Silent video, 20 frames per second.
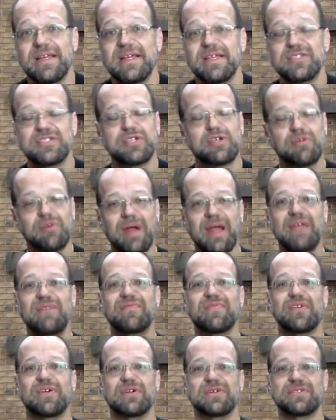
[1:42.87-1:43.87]
It's a great
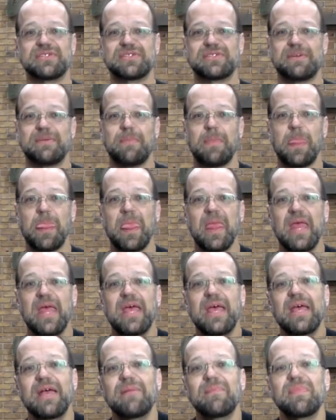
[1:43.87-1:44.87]
verse.
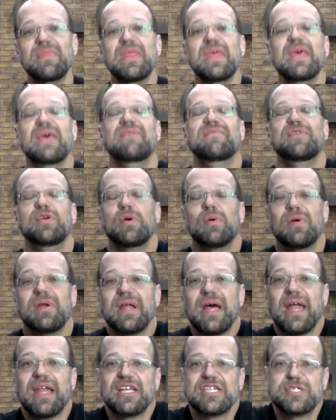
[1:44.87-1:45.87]
If you are
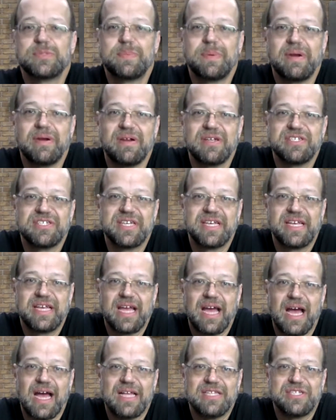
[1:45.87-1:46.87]
not experiencing
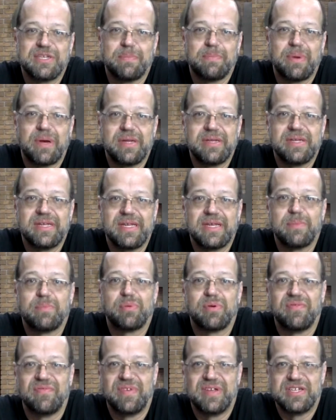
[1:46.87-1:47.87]
God's abundant
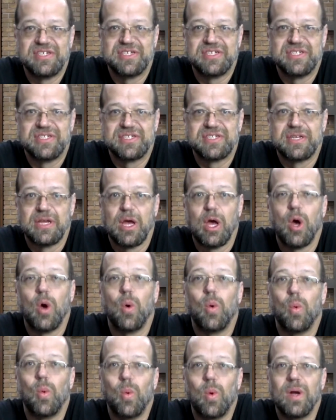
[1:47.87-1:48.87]
provisions,
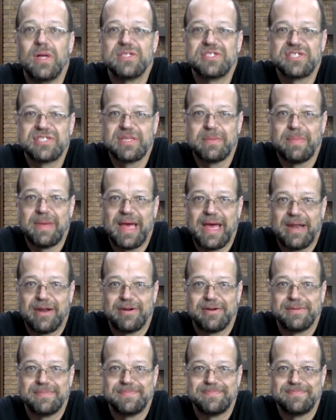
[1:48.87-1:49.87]
what's the
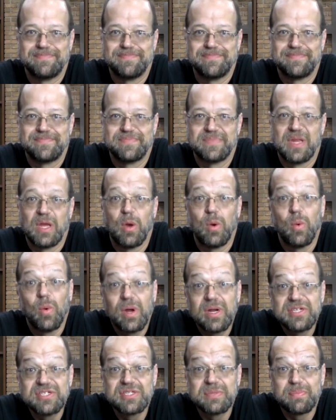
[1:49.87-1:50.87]
matter?
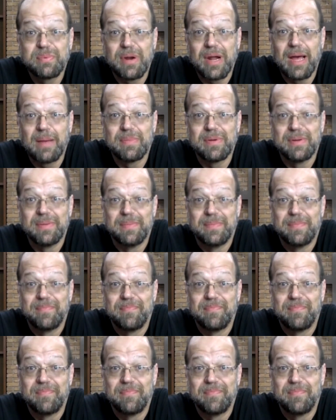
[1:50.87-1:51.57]
What is the problem?